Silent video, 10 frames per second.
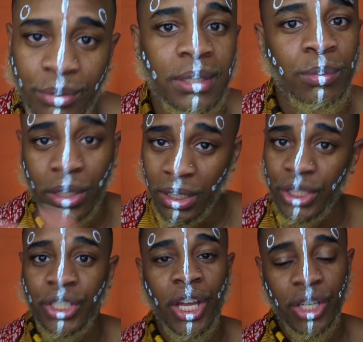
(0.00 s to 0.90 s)
I just want to
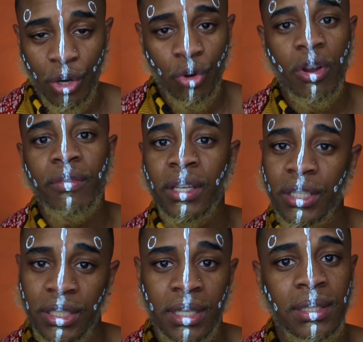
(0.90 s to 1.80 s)
let y'all know, whoever get
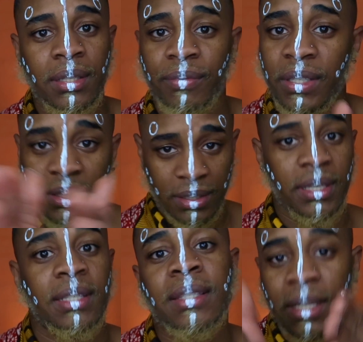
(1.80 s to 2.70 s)
a chance, that this
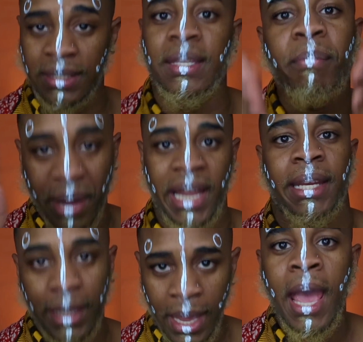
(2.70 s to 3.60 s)
gets to
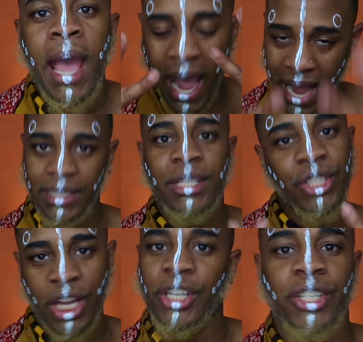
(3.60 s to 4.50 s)
somebody, I
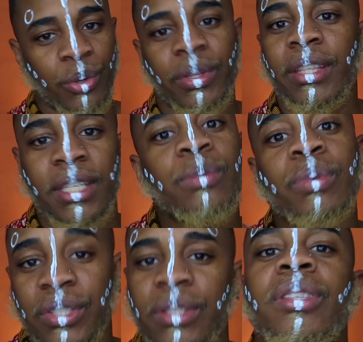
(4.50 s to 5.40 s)
need y'all to know that this
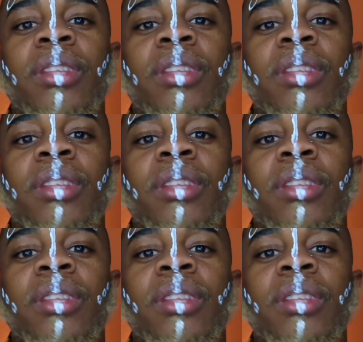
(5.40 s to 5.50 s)
was a